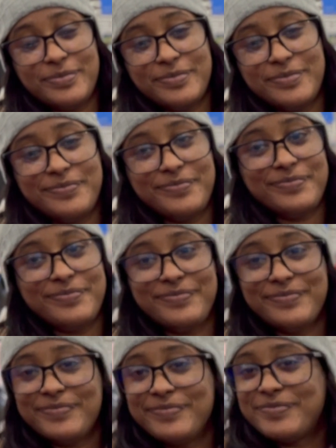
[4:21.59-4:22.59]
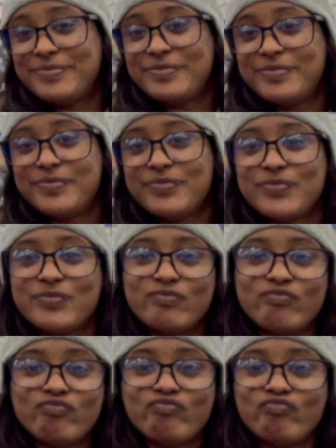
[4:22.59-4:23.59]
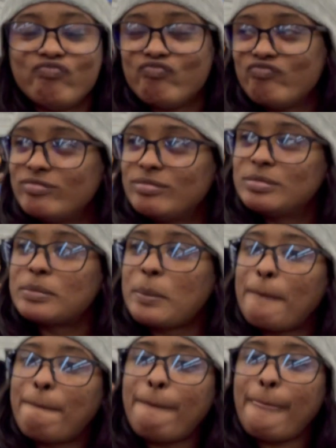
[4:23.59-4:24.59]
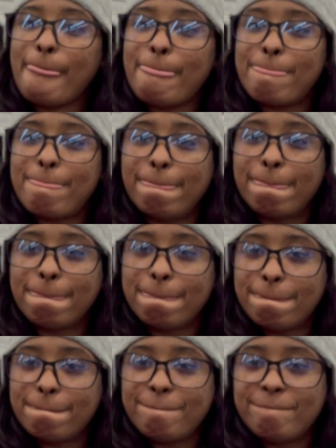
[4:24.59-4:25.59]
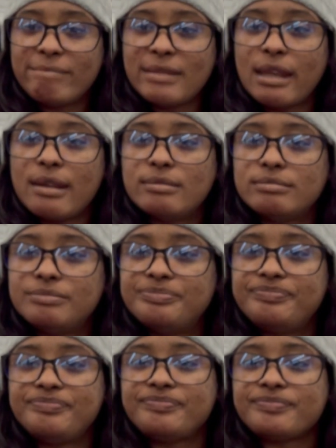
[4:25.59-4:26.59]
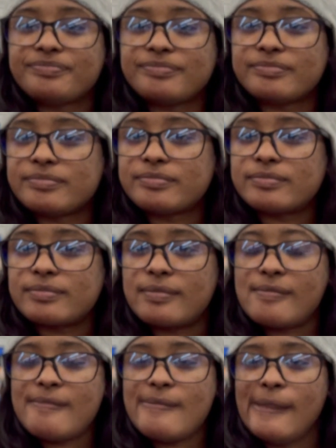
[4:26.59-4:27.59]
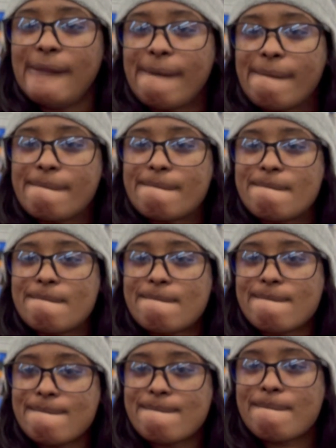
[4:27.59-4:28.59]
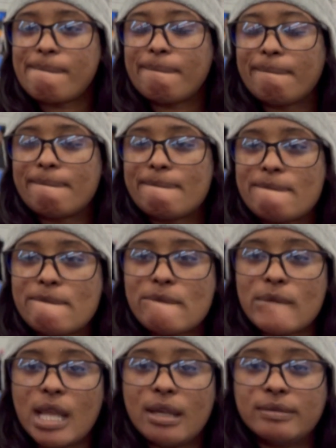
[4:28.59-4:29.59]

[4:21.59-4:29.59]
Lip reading: This person isn't speaking.